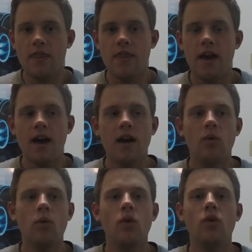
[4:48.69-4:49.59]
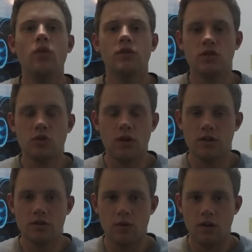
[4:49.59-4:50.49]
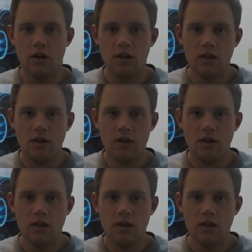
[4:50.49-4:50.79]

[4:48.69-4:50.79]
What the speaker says: That will destroy your score.